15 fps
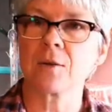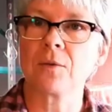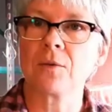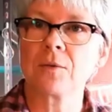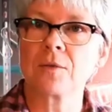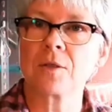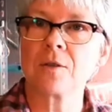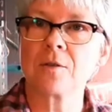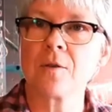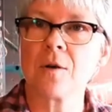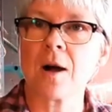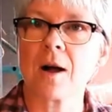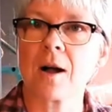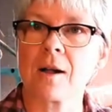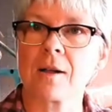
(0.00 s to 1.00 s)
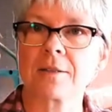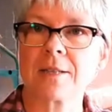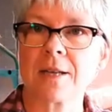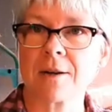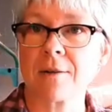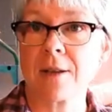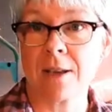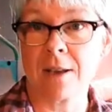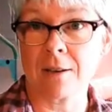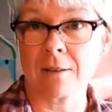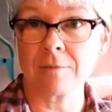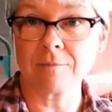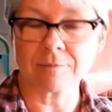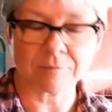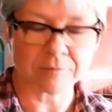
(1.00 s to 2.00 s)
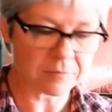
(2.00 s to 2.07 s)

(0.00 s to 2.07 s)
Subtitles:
you to Terry King,